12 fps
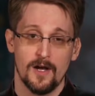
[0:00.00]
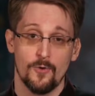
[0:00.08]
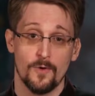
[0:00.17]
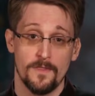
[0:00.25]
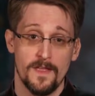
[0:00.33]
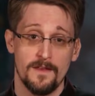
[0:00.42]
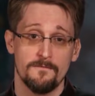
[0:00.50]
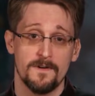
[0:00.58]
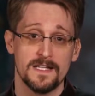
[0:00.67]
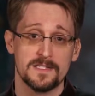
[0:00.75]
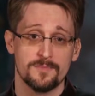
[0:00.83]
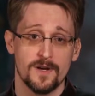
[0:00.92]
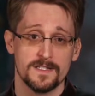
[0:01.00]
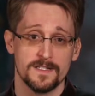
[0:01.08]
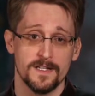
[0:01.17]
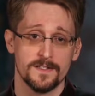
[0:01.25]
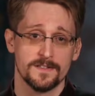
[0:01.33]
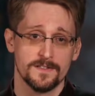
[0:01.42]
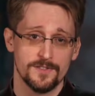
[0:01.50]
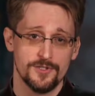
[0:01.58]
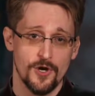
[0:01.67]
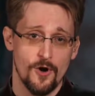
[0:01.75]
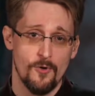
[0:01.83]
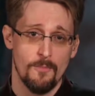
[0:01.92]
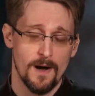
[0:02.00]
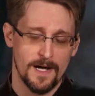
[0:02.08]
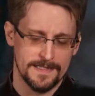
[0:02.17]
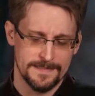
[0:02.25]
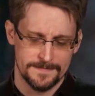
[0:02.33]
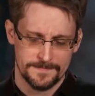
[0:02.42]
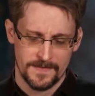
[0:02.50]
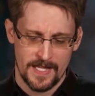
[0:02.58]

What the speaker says: or then Vice President Joe Biden.